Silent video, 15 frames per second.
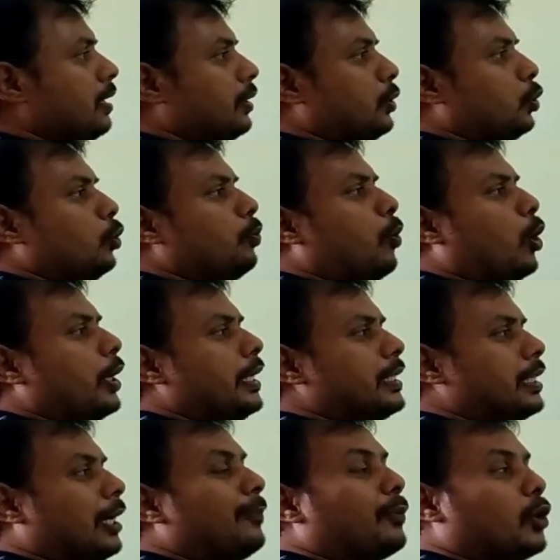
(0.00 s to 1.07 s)
Two bodies
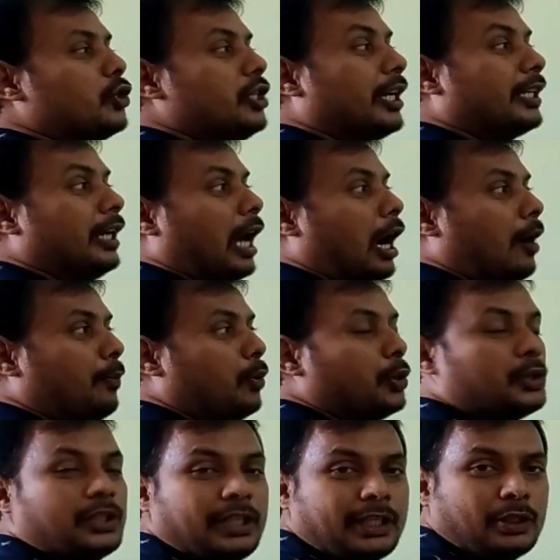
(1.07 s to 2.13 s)
are projected
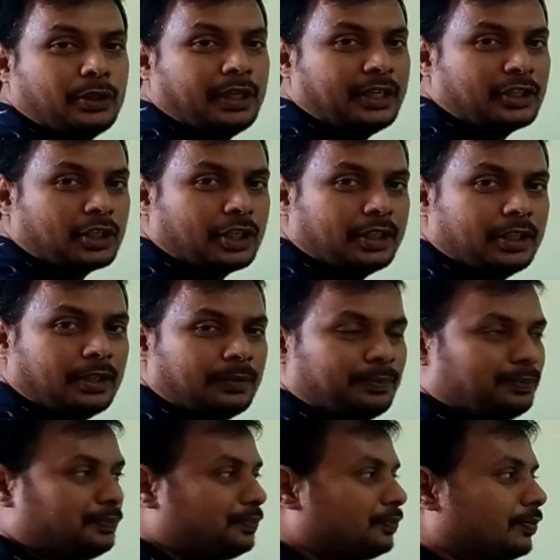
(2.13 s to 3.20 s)
opposite to each other
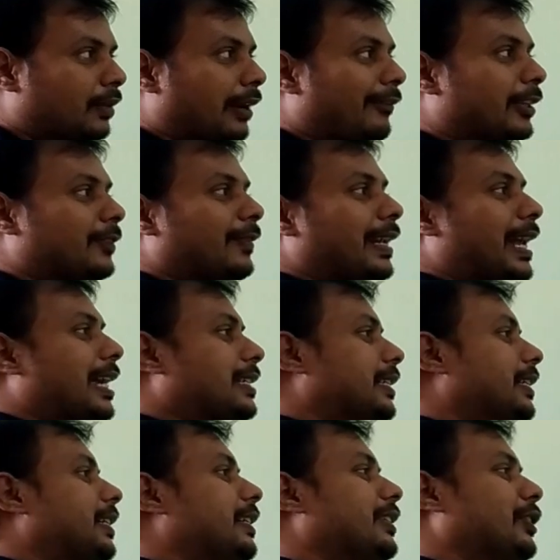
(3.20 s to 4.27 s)
with
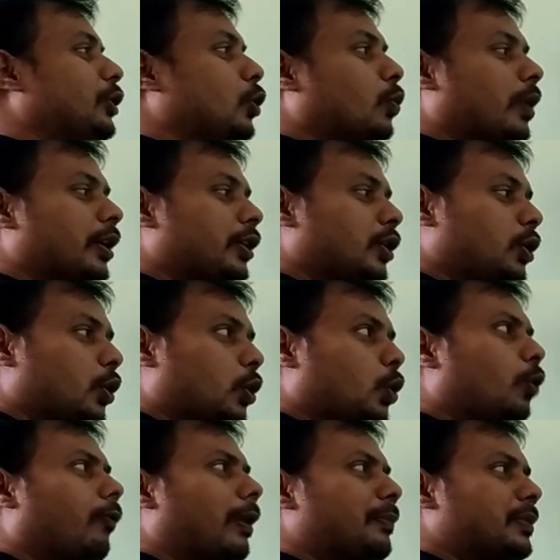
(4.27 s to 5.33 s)
velocities u1,
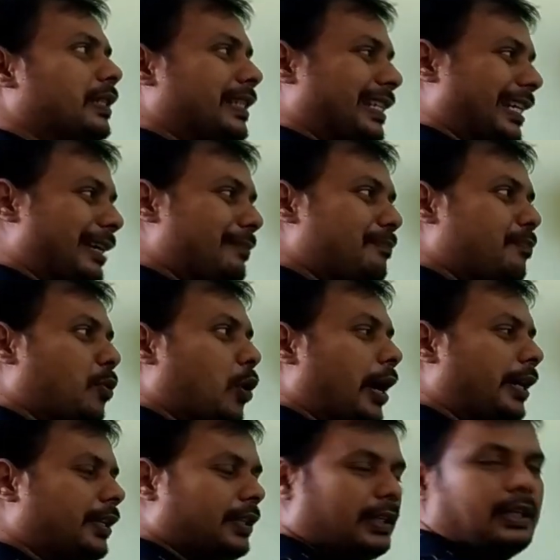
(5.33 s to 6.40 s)
u2 from same
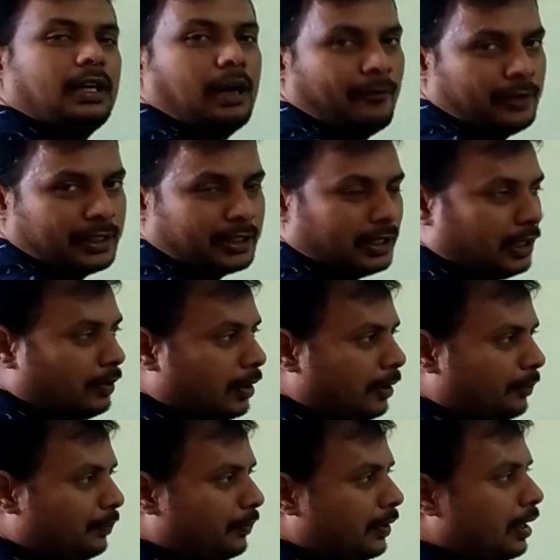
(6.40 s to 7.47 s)
point of the
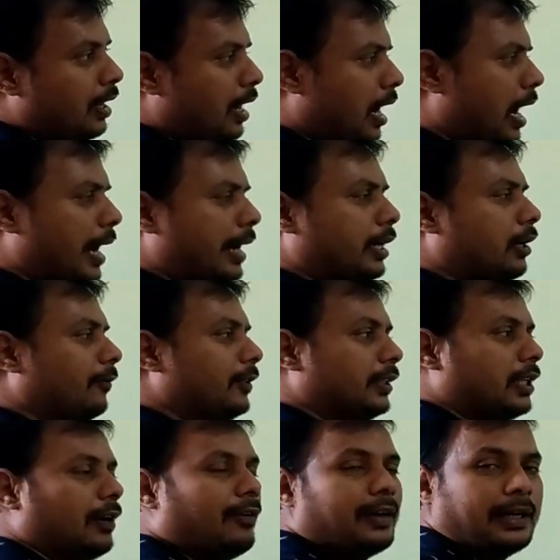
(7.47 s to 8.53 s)
tower. Height of the
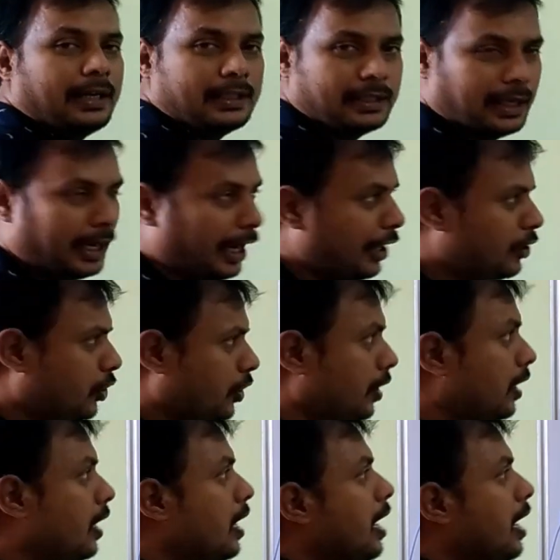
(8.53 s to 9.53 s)
tower it is h.